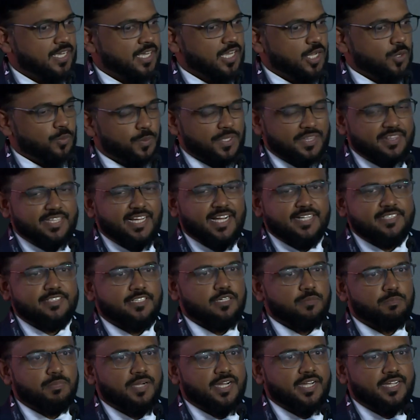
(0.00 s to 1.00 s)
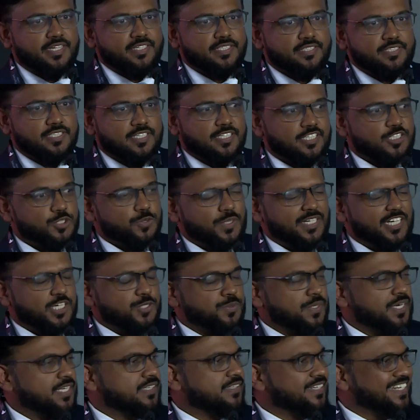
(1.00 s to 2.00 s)
With that in mind,
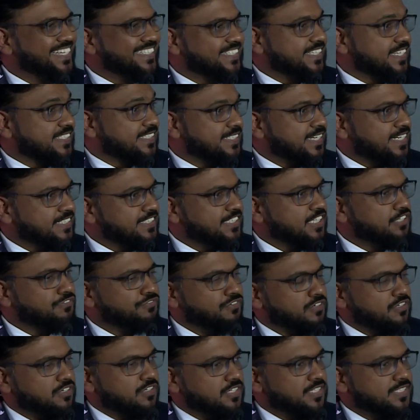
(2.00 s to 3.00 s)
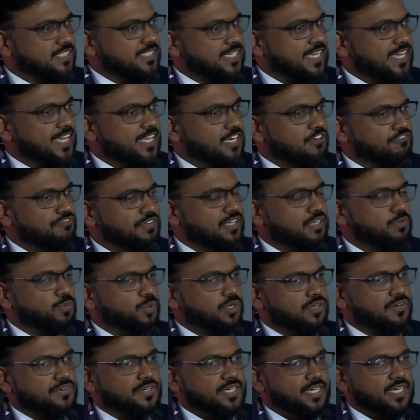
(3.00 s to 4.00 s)
2023 is exciting for us, and we
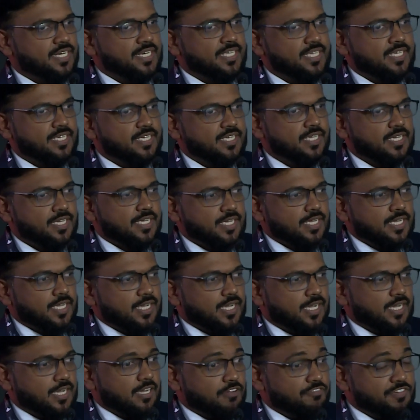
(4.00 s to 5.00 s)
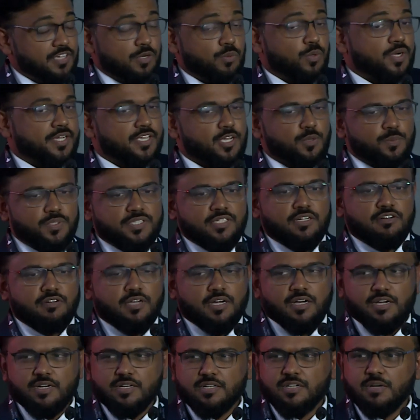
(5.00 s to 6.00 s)
are working with
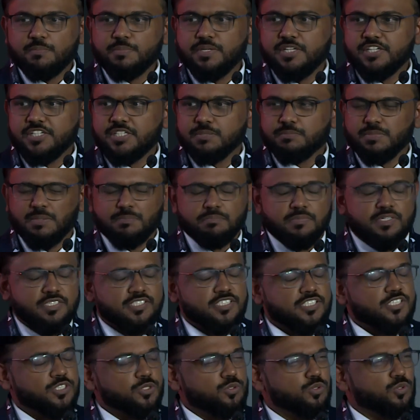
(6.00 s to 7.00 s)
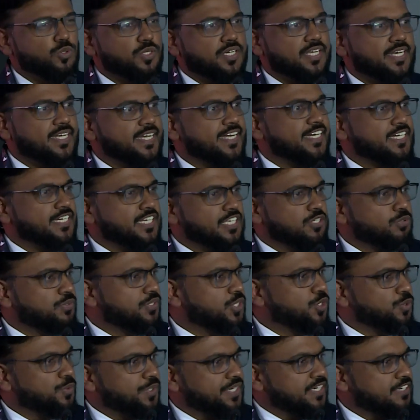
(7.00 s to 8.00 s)
our community members to create new
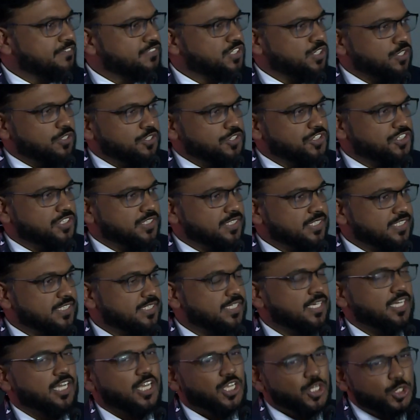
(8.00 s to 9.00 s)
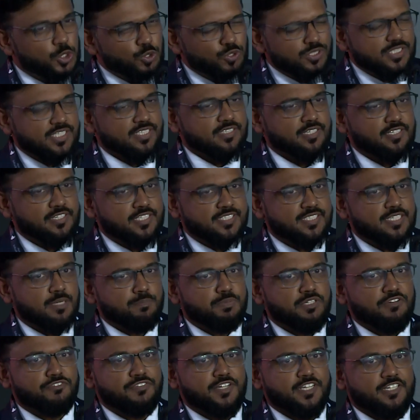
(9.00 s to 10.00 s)
innovative solutions using the
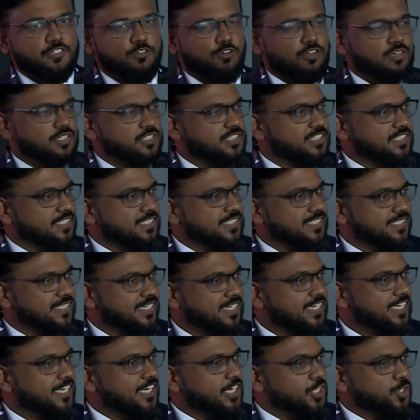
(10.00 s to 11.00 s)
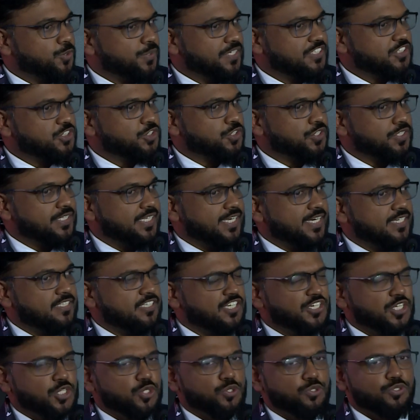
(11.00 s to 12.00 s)
disruptive technologies to ensure that the
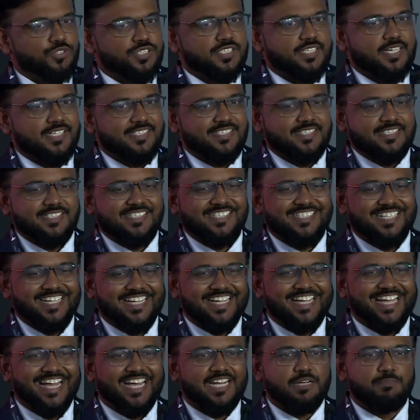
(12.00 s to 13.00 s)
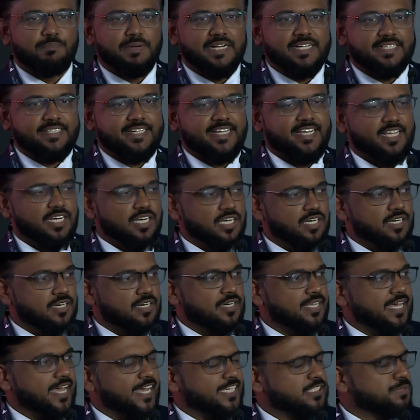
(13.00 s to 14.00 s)
new use cases can be tailored
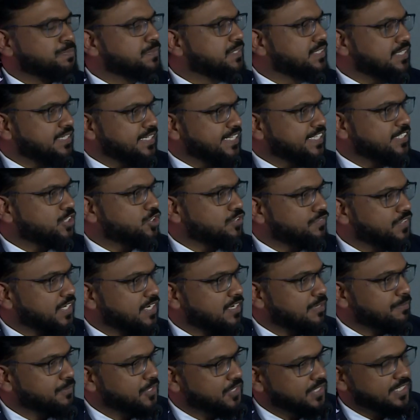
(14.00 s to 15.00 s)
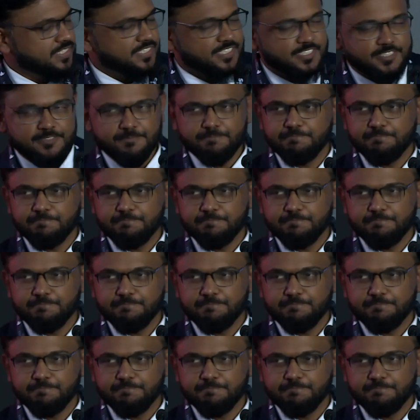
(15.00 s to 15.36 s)
as per the needs of the community.